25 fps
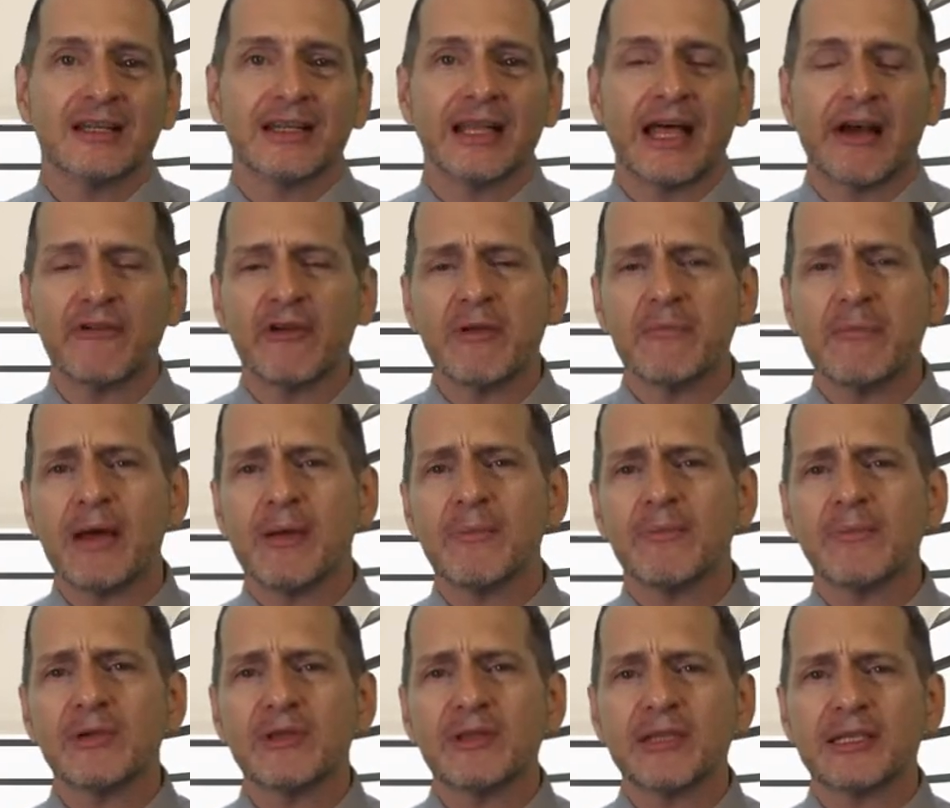Now
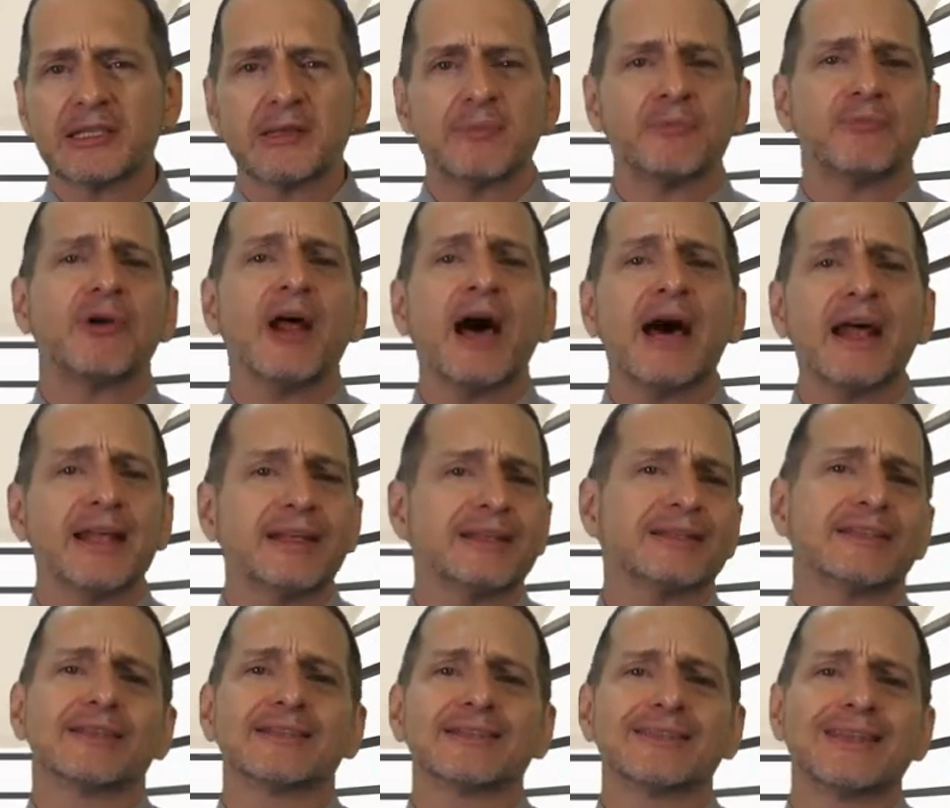remember that the
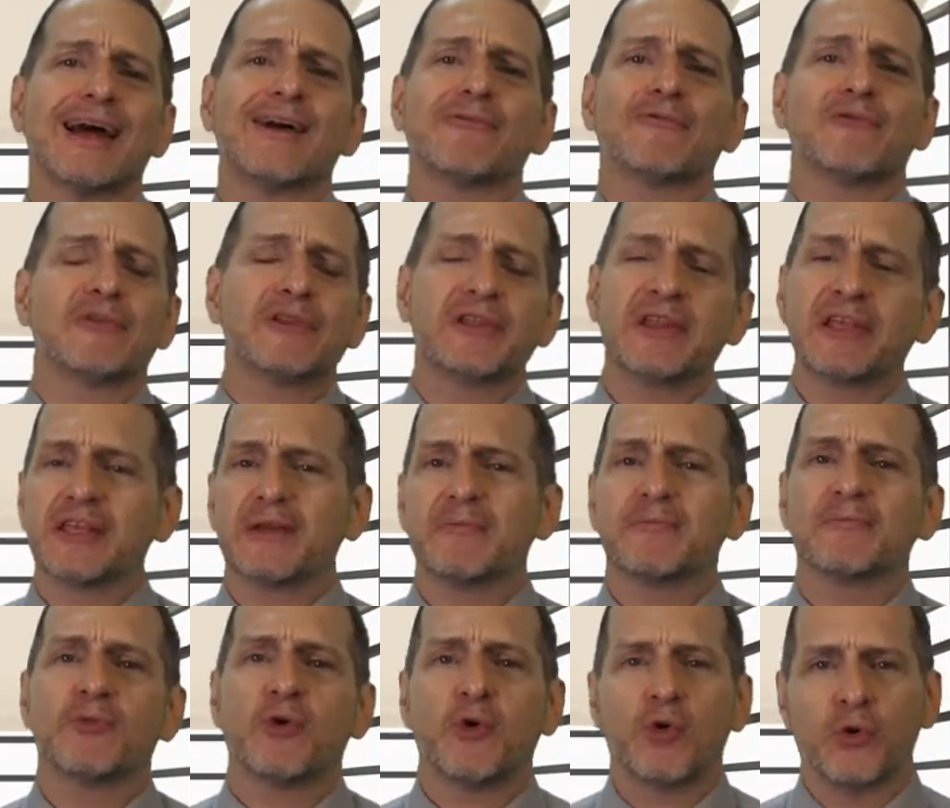product is not really
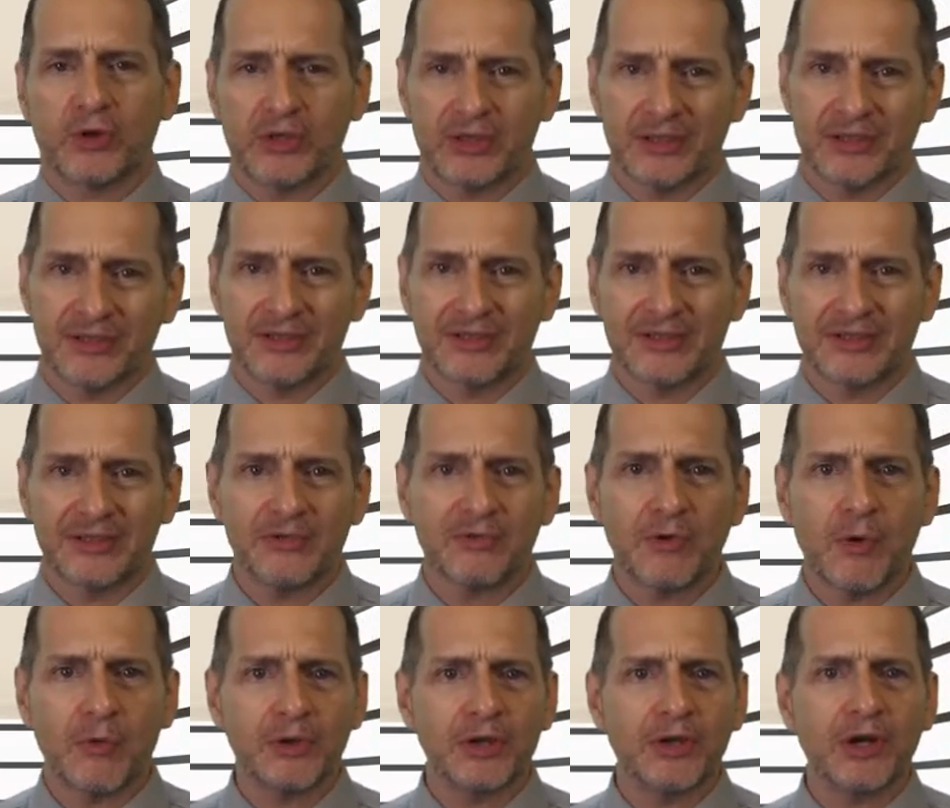important.
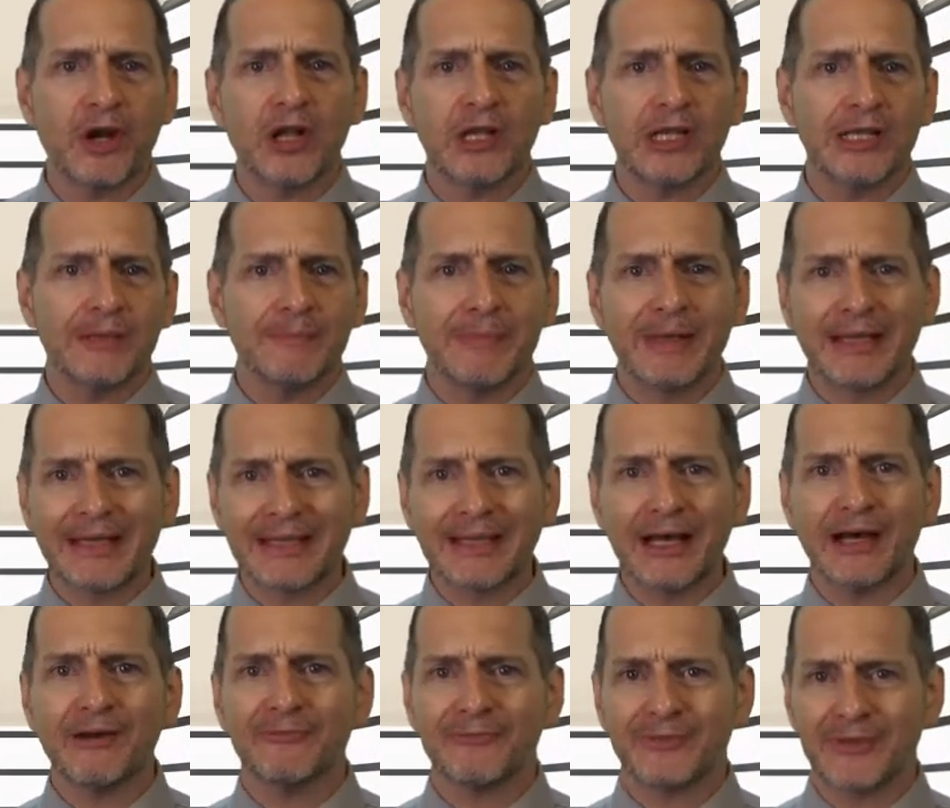It's what we call a
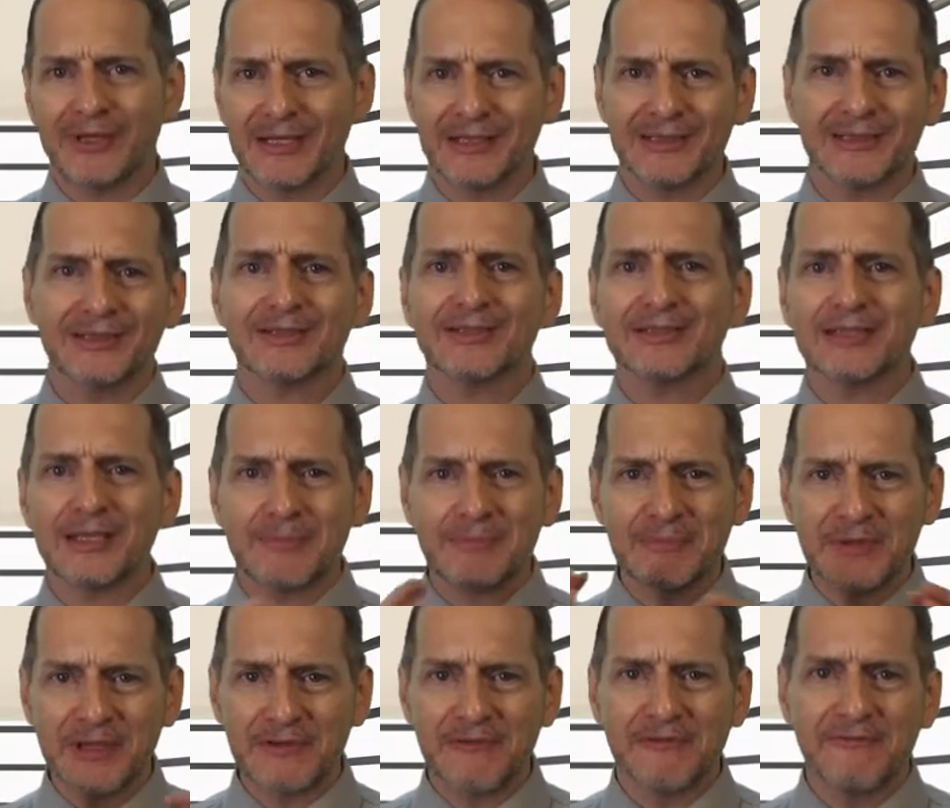MacGuffin. It's just
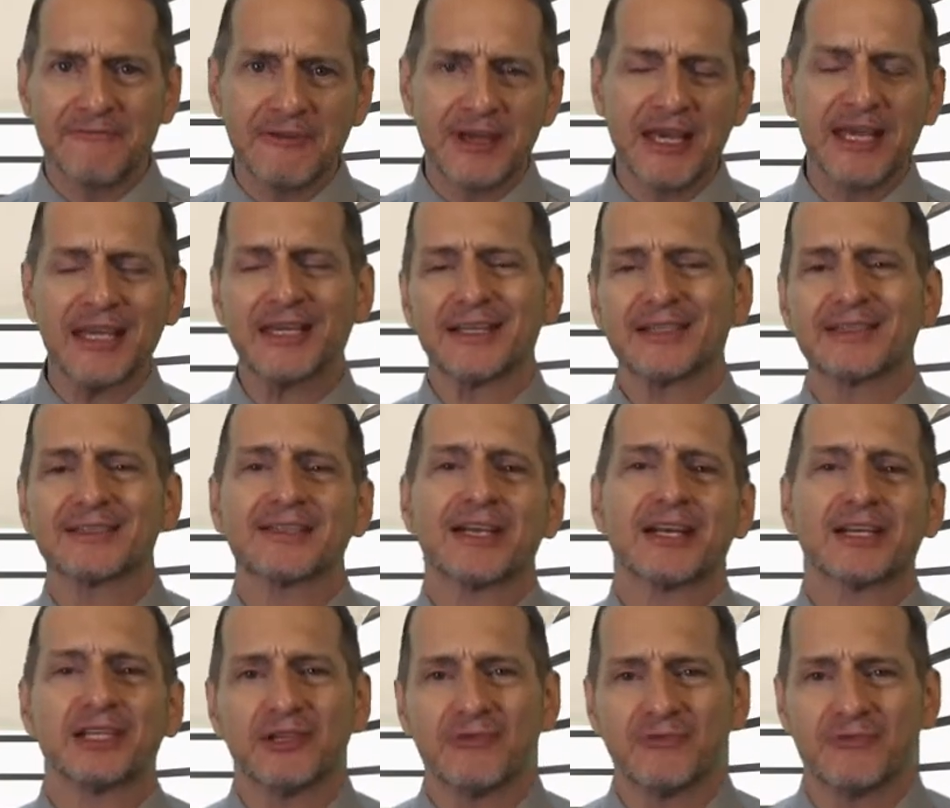something fake
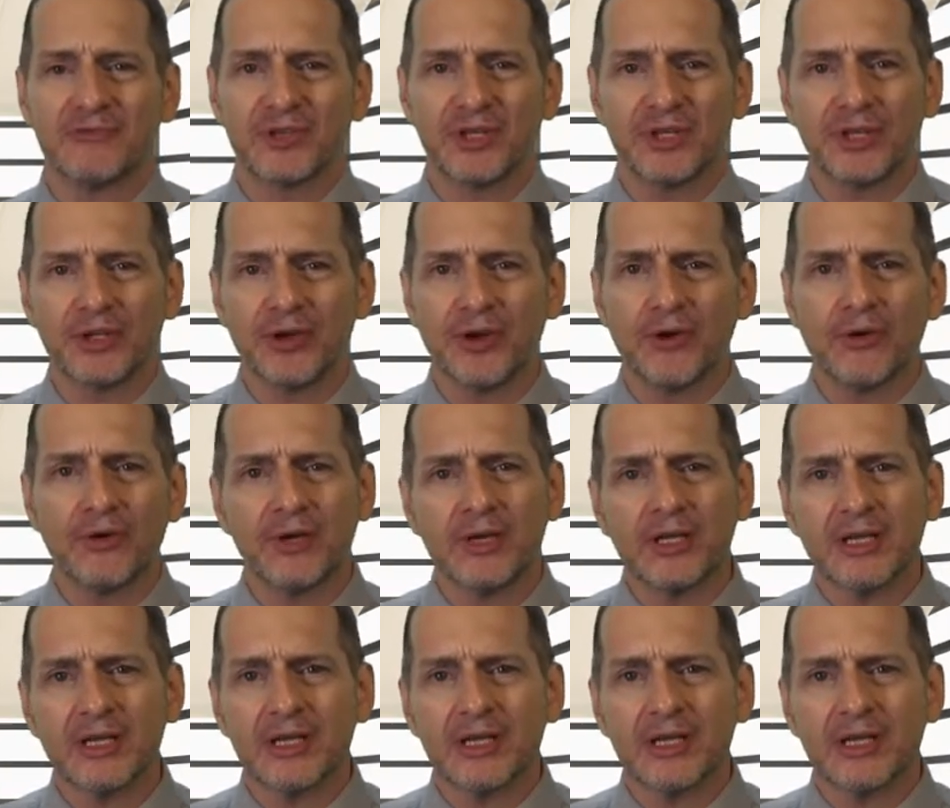inside the video.